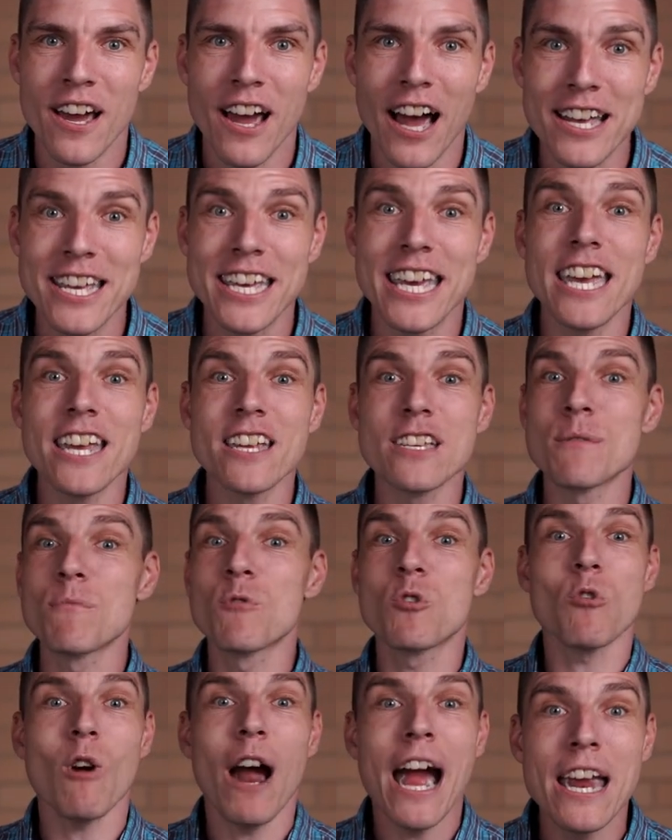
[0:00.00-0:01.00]
A
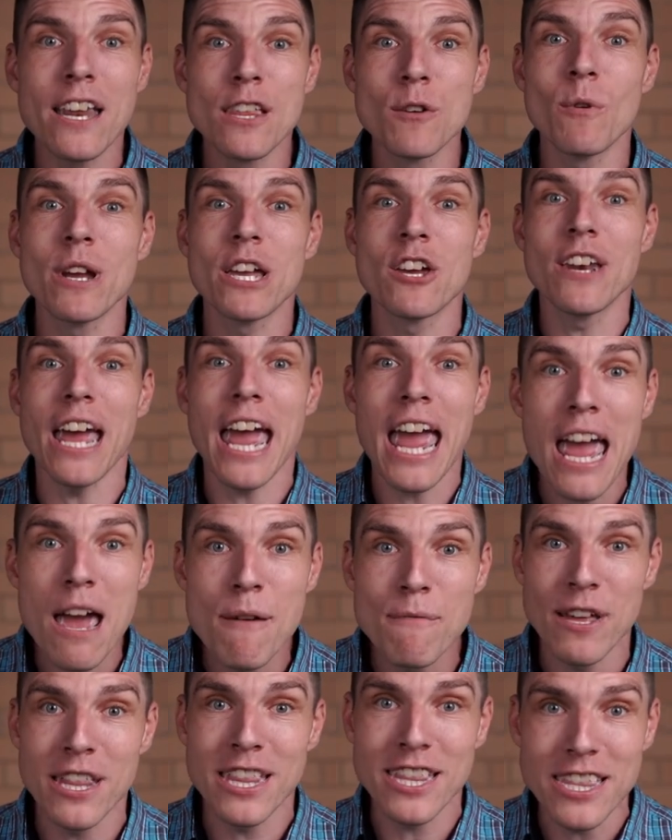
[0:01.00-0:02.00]
kingdom greater than we could
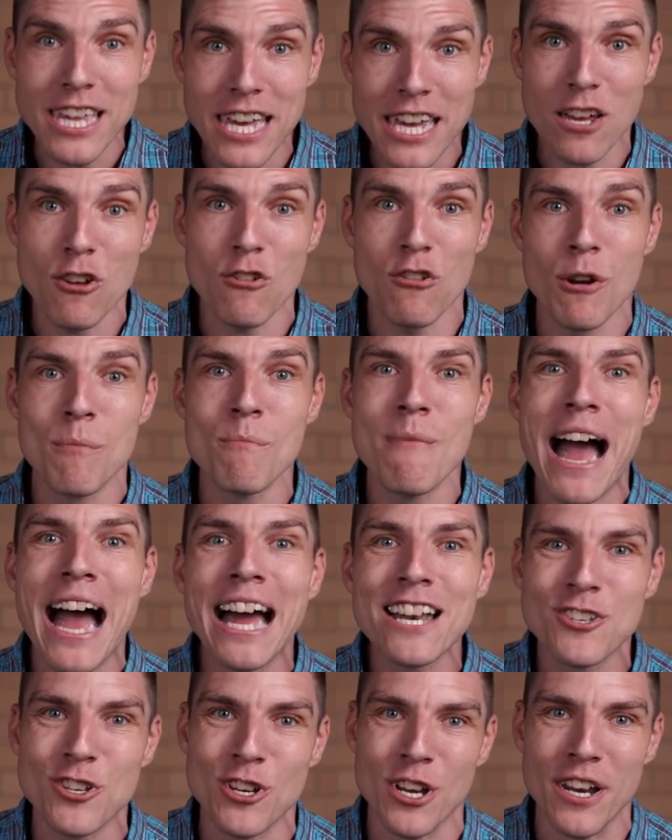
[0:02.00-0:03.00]
ever think or
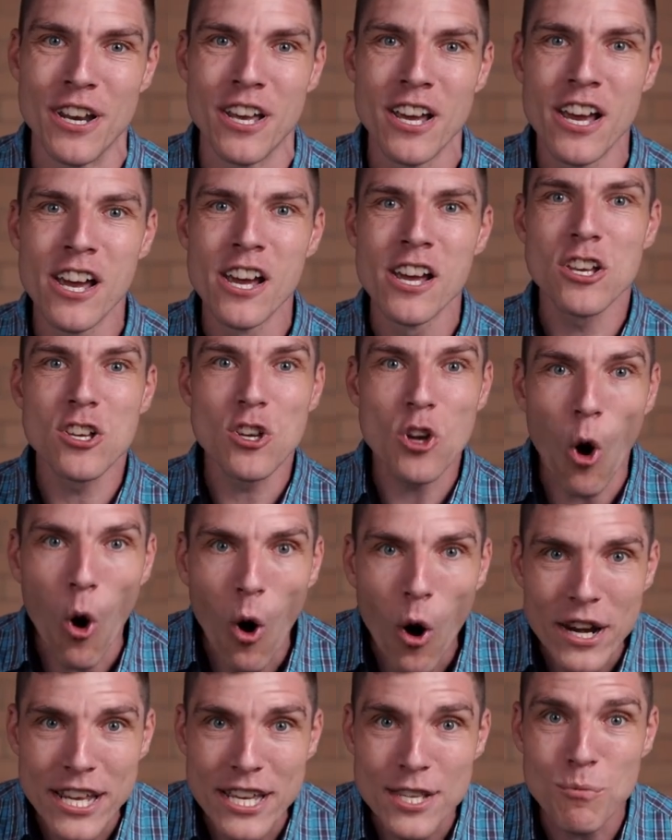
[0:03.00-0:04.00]
imagine.
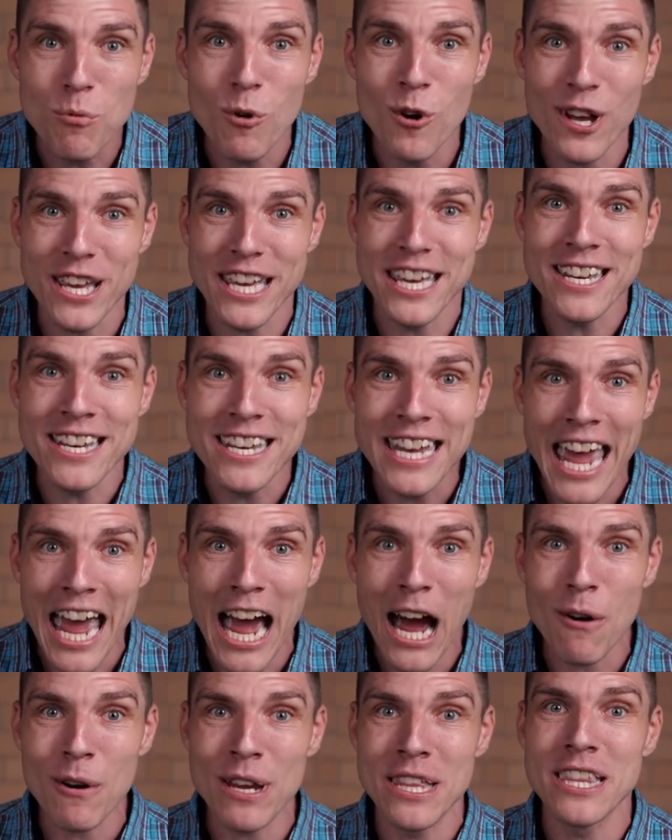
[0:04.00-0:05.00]
God is working
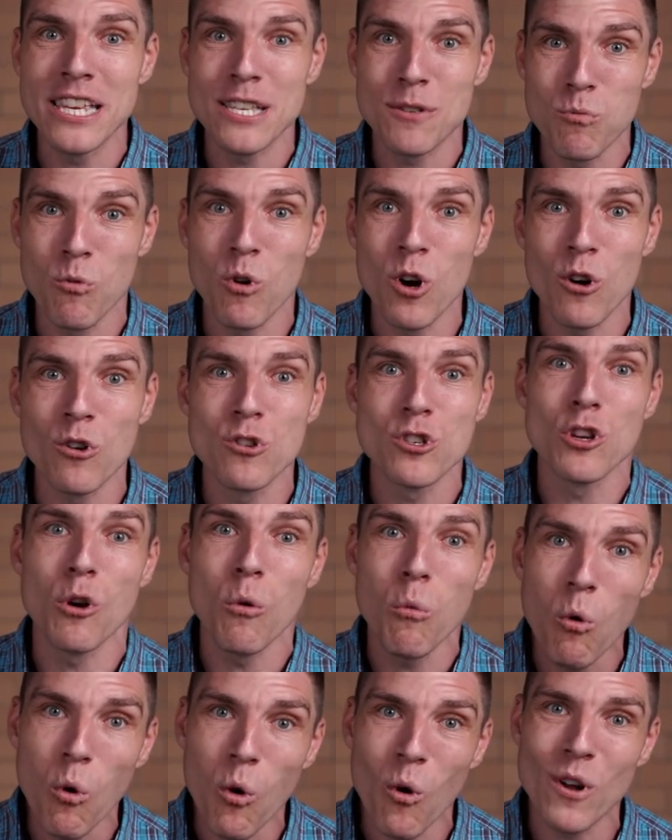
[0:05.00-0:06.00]
now in this world
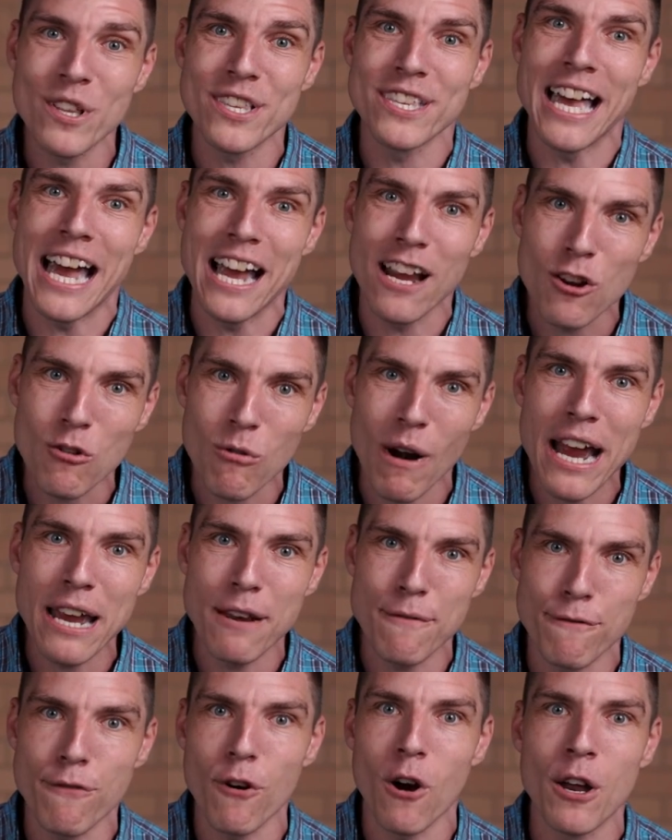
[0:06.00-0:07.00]
towards that
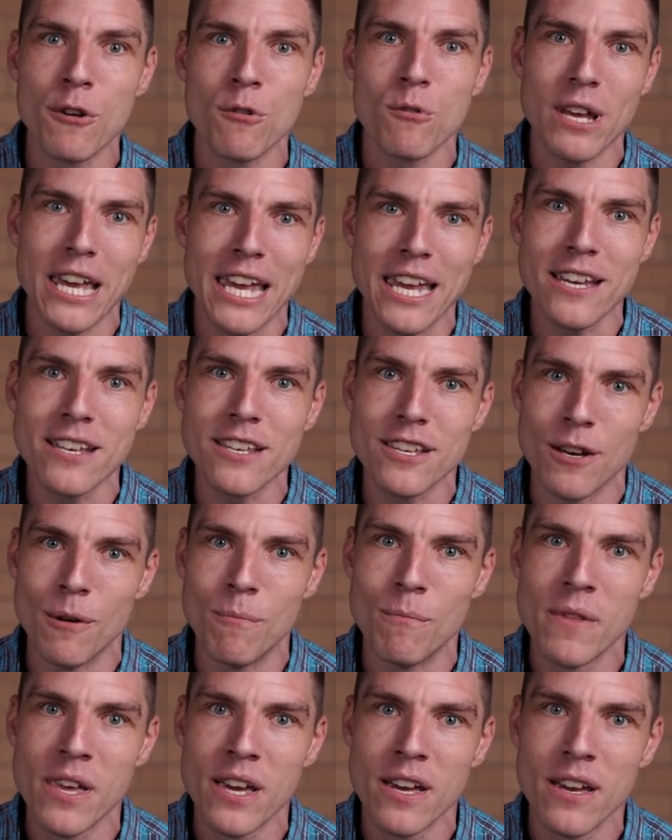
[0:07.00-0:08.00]
great final
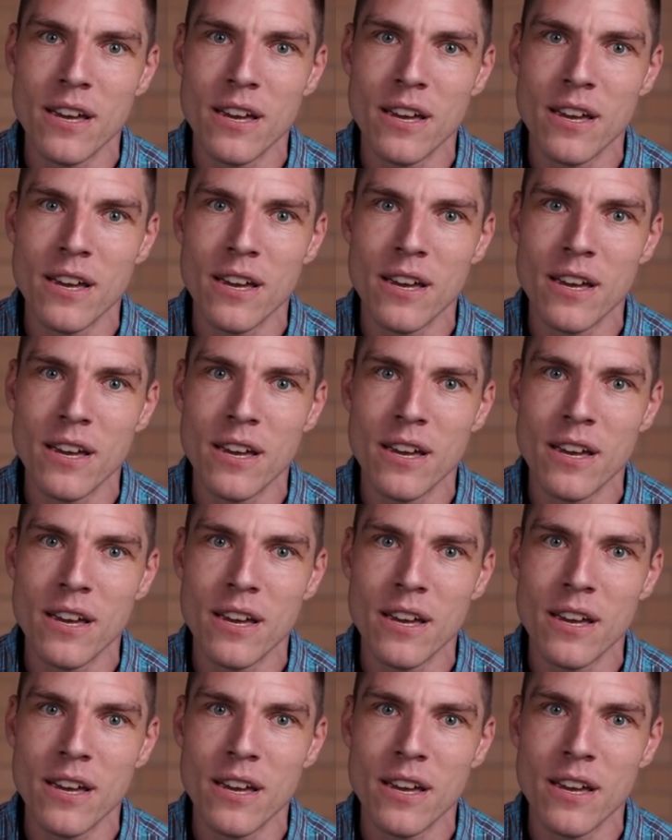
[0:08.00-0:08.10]
kingdom.